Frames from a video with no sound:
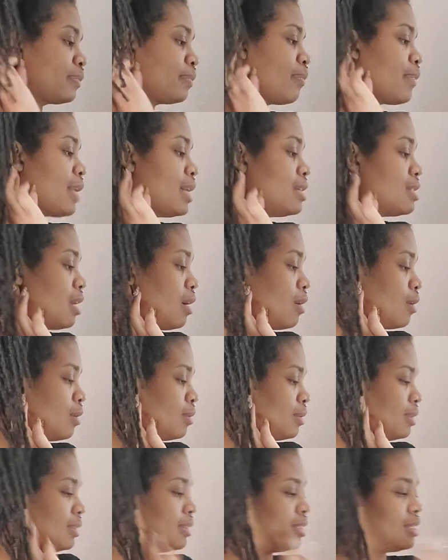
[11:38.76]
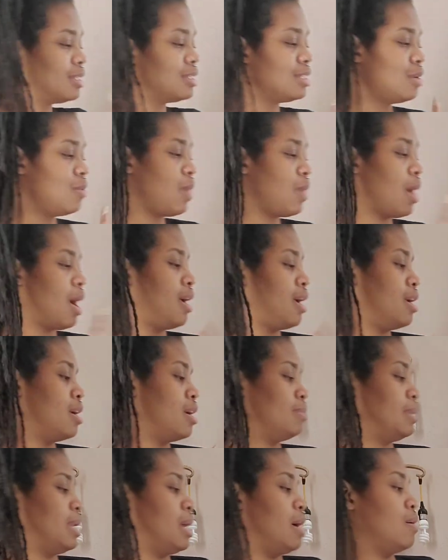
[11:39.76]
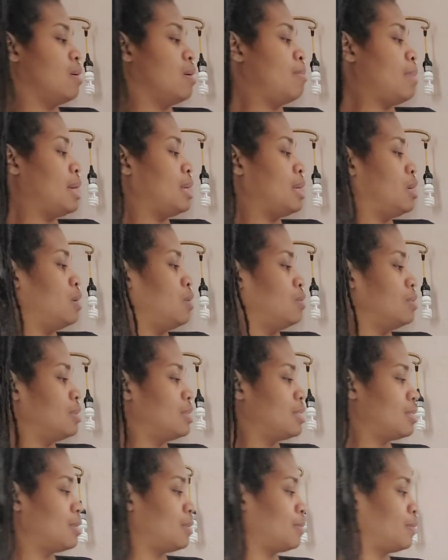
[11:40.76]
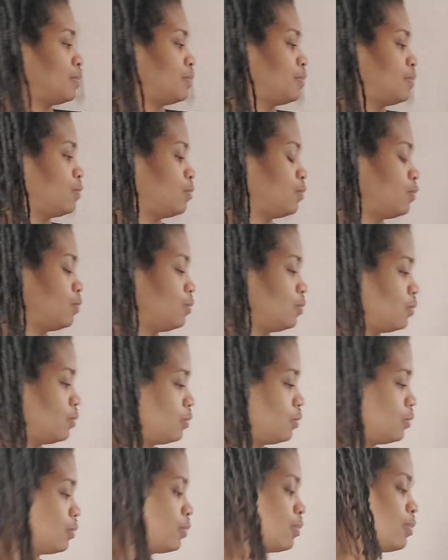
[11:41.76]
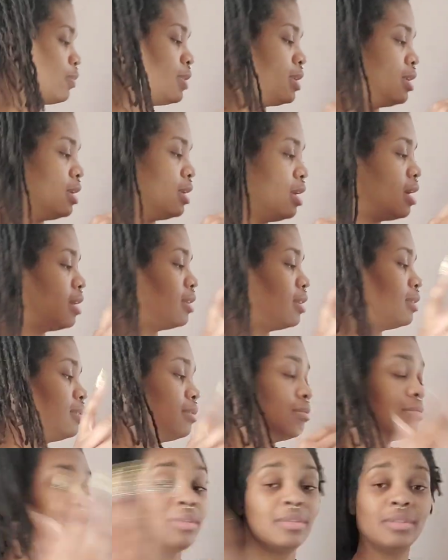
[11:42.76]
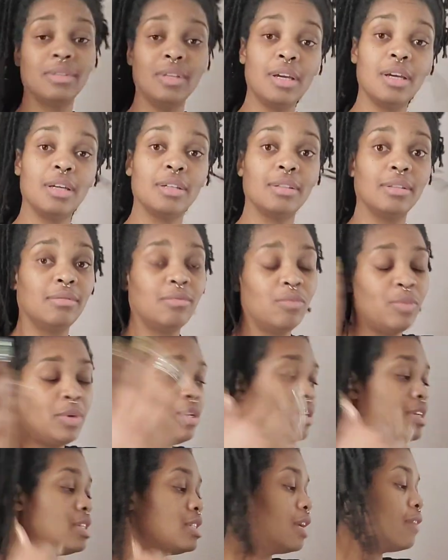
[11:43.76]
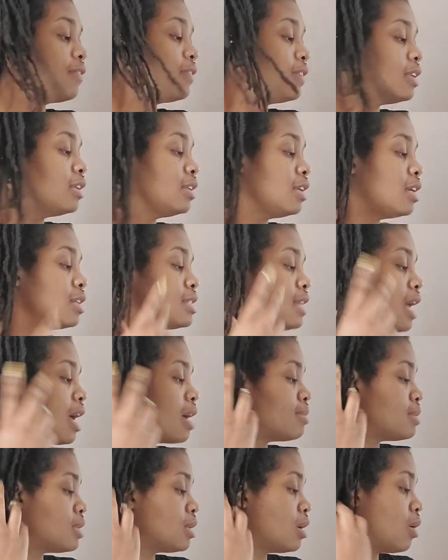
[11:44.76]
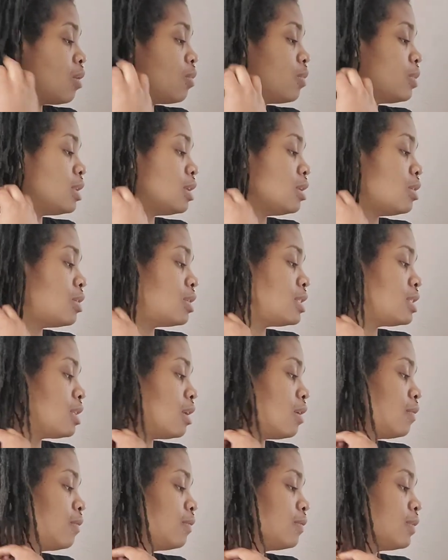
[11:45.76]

So let's see where I am now in my notes. Yeah. Winter is definitely a time to go within yourself.